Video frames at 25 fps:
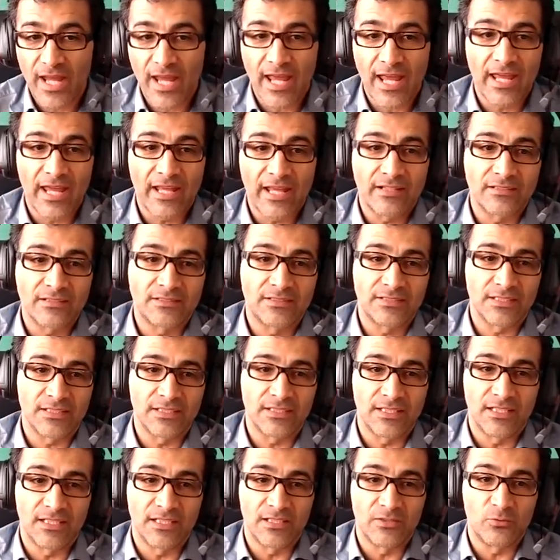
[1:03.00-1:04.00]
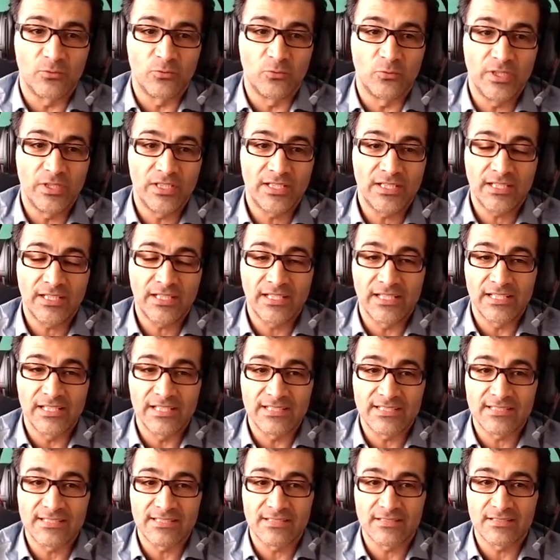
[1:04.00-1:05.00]
and reading
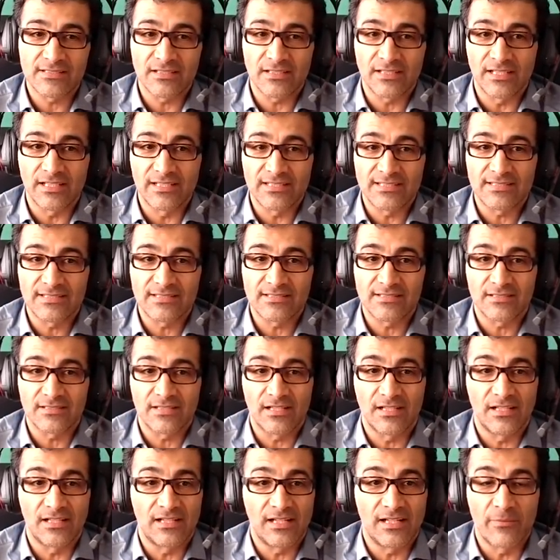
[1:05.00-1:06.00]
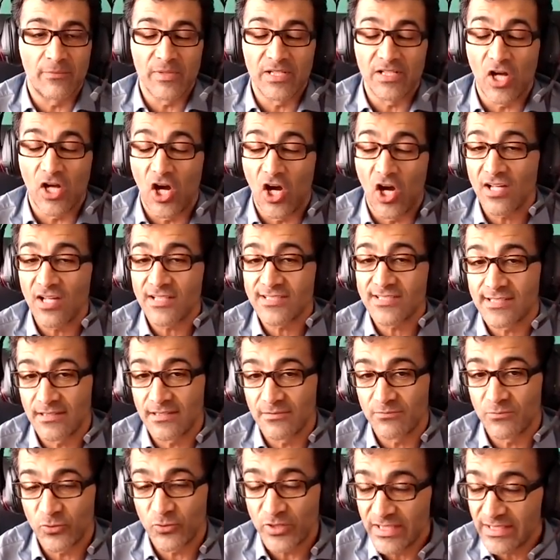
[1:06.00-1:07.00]
his his I mean
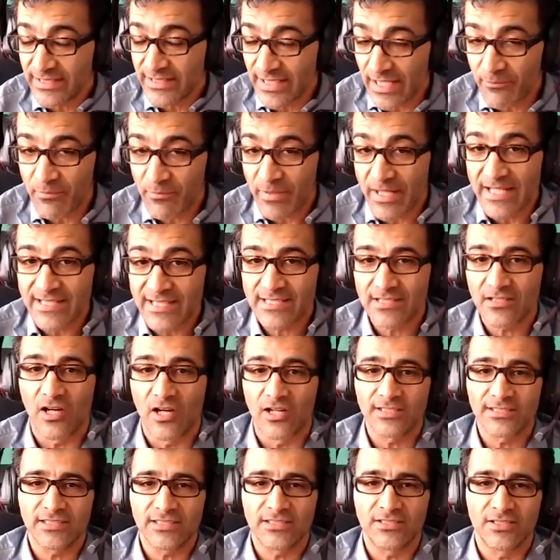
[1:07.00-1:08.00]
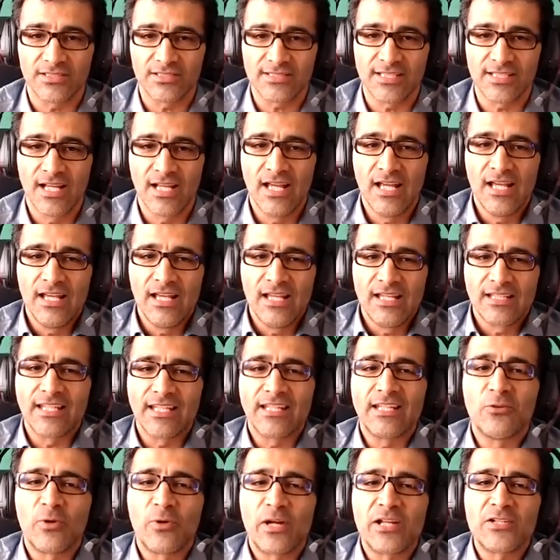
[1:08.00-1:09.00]
awesome, really amazing articles.
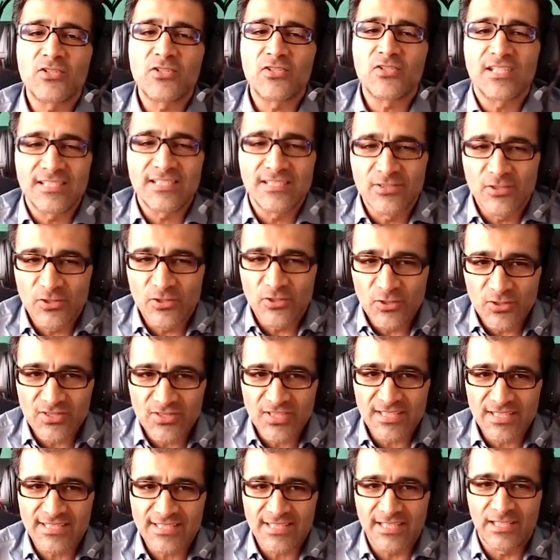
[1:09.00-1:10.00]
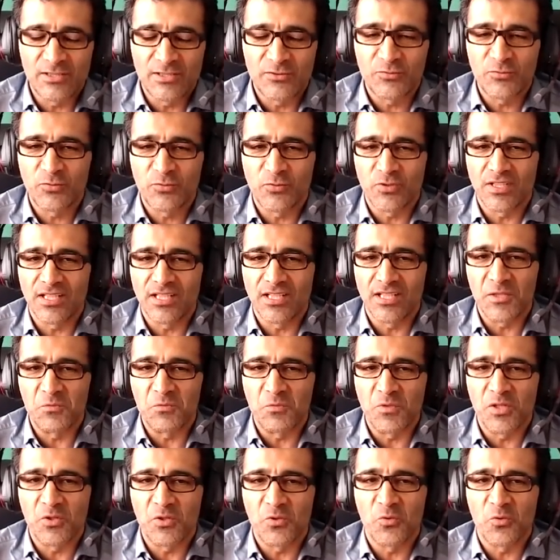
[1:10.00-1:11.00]
Gigi, why don't you just introduce yourself?
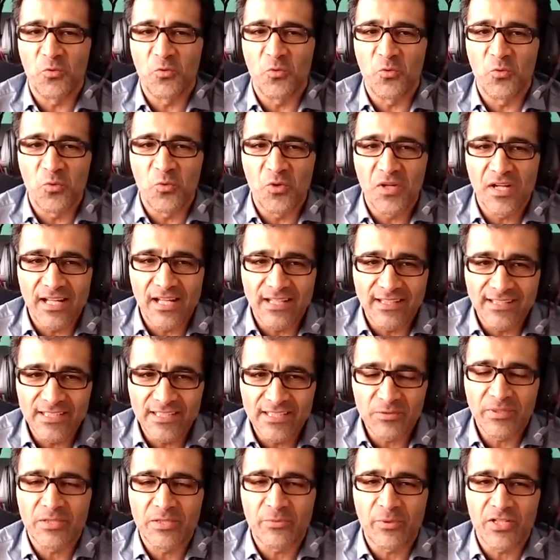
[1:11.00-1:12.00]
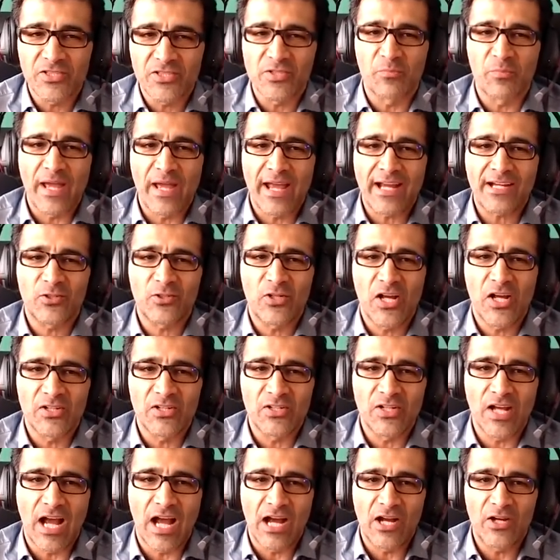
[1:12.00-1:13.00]
Um, a little bit about your
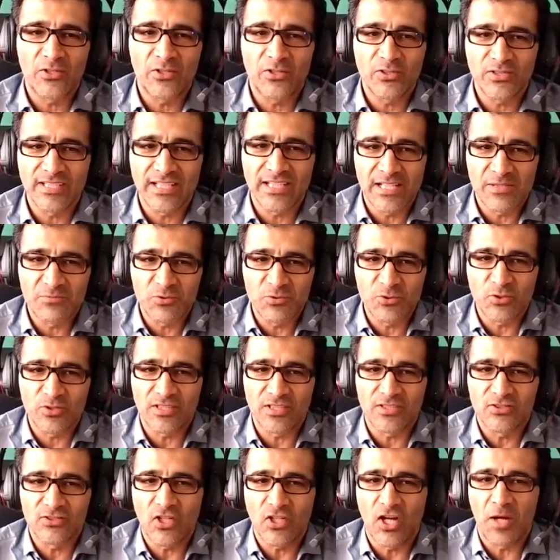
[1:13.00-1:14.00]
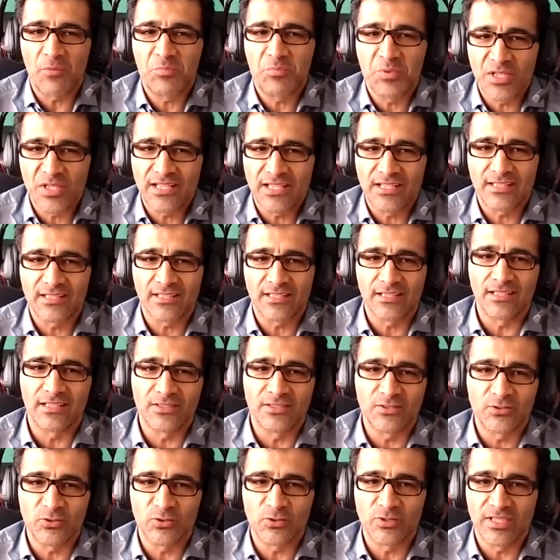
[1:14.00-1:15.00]
background, how you came to the topic, uh,
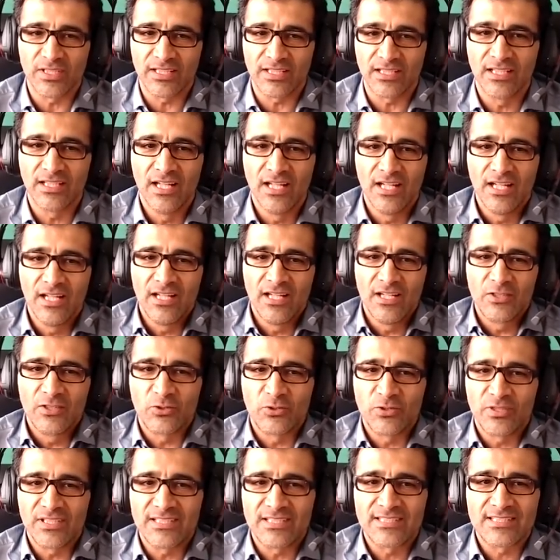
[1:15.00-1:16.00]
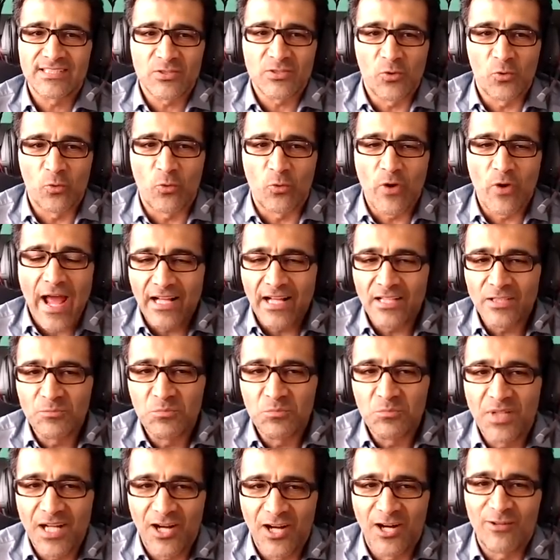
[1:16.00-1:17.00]
to the to this
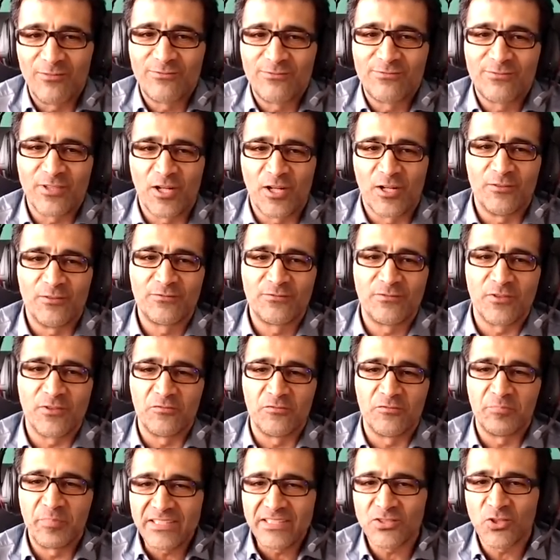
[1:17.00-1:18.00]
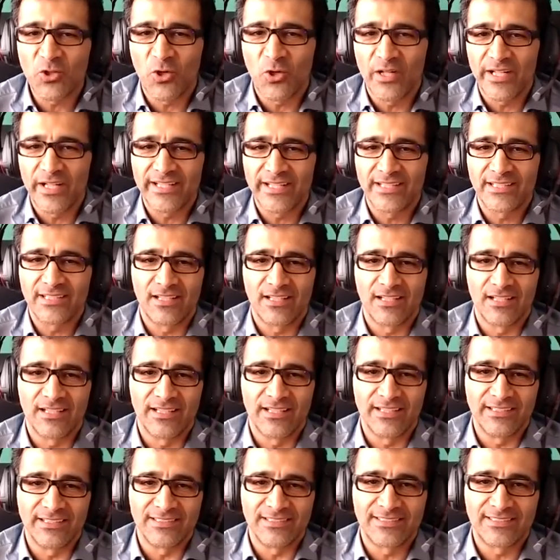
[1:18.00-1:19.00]
realm of of, of Bitcoin
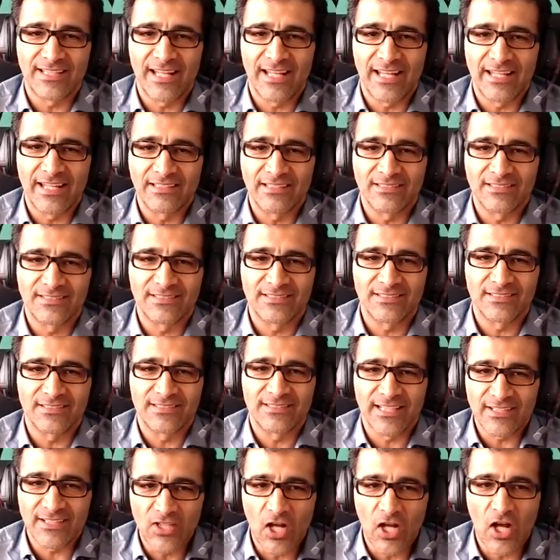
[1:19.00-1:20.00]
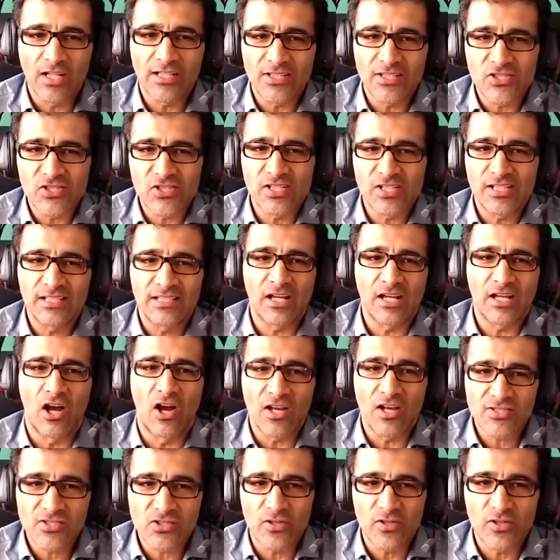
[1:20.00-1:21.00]
and and technology,
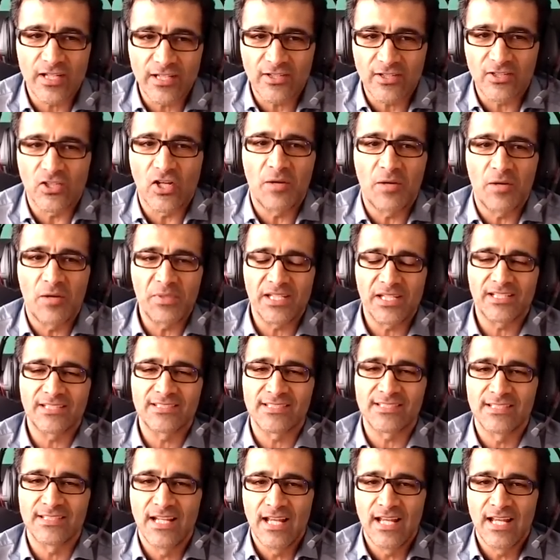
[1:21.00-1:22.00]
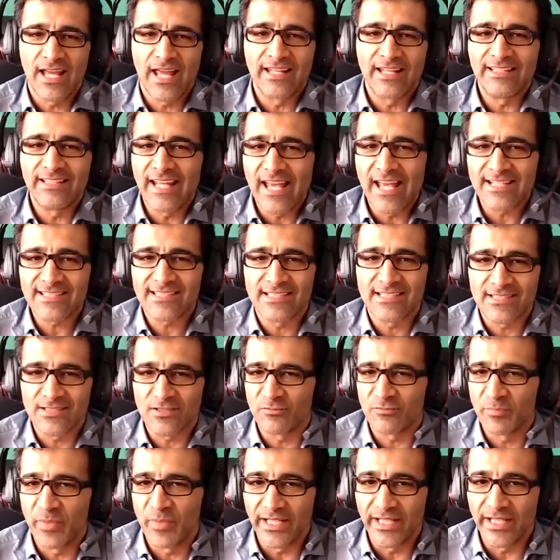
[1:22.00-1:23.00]
Austrian economics, and the essence
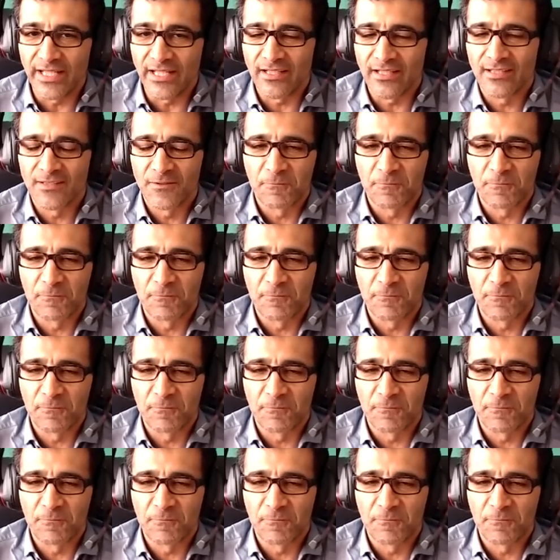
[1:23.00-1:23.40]
of money.